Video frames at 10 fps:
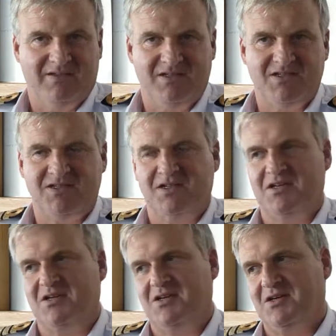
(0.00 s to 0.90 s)
It is,
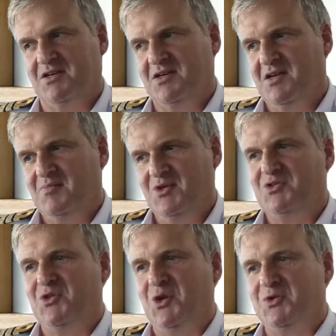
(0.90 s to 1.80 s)

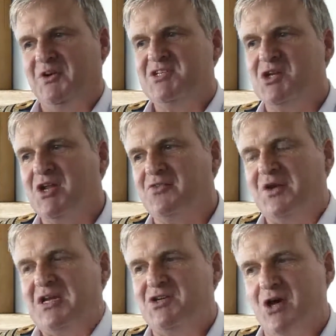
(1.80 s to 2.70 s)
but you know, there is a lot of
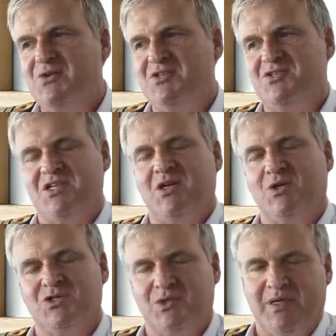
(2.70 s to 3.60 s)
redundancy
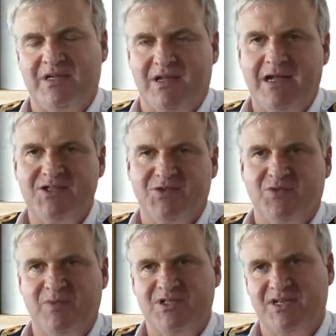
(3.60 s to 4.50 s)
also in the engine
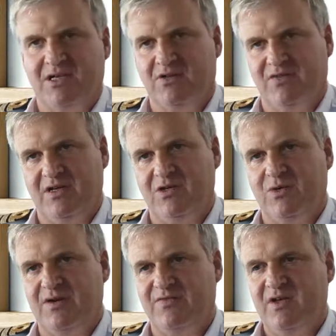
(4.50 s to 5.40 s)
room itself. And you
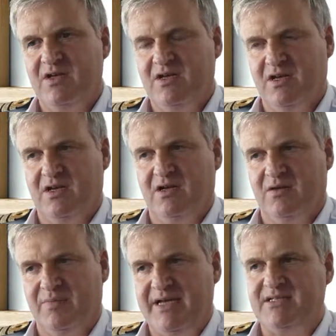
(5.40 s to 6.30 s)

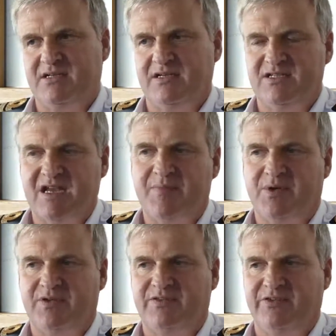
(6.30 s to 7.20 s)
have basically
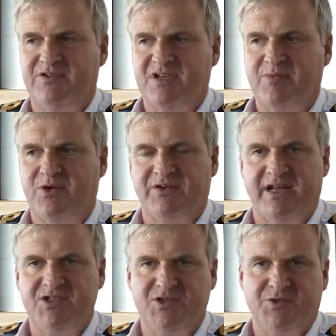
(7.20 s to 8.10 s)
separate
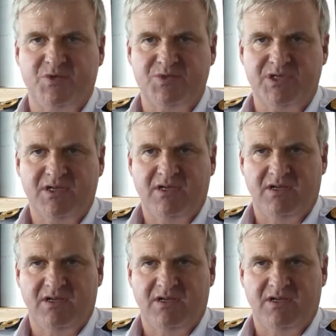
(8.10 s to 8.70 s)
engine rooms.